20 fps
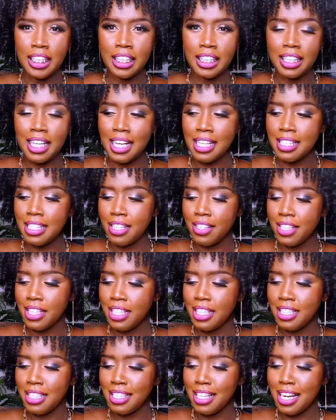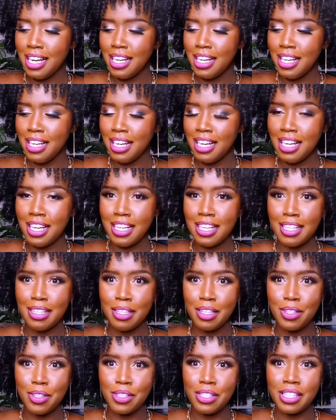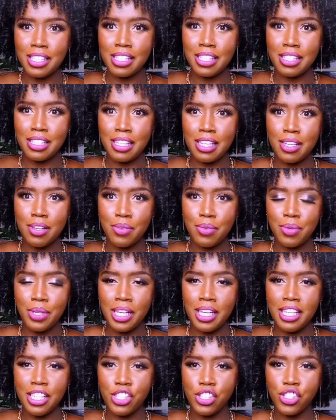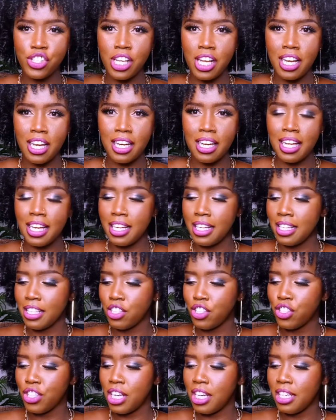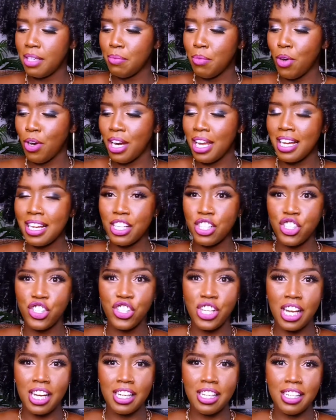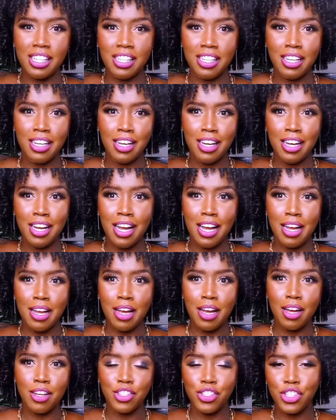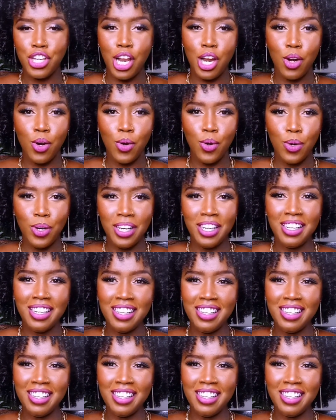glycerin, kind of like, because it's really gel-like, jelly, more like jello,